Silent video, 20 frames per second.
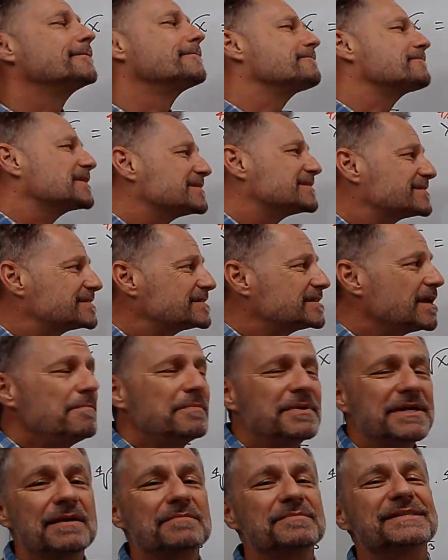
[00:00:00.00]

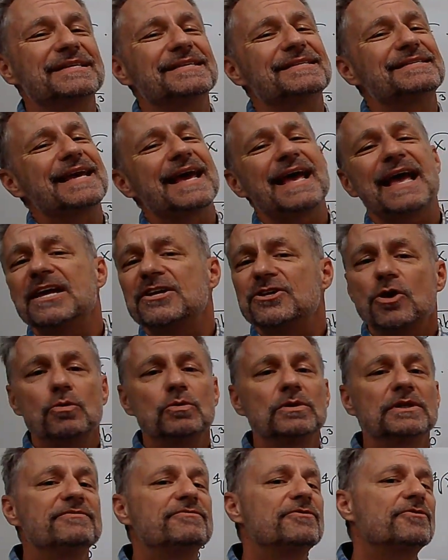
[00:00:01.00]
Sometimes they say, hey, don't
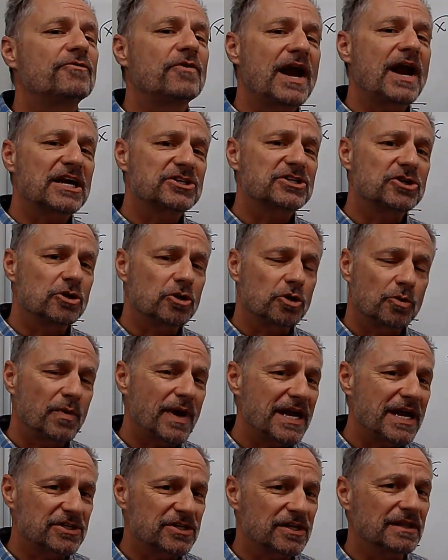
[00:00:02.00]
leave a fractional or
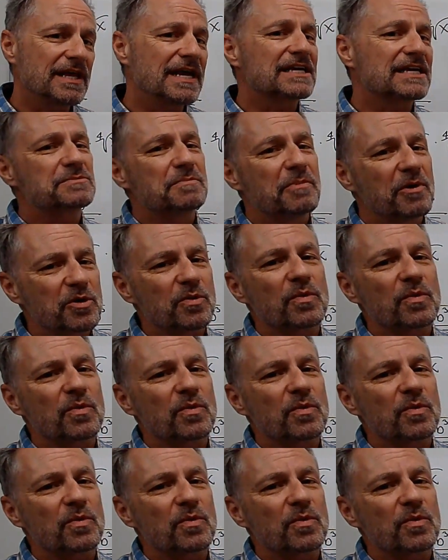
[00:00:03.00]
rational exponent.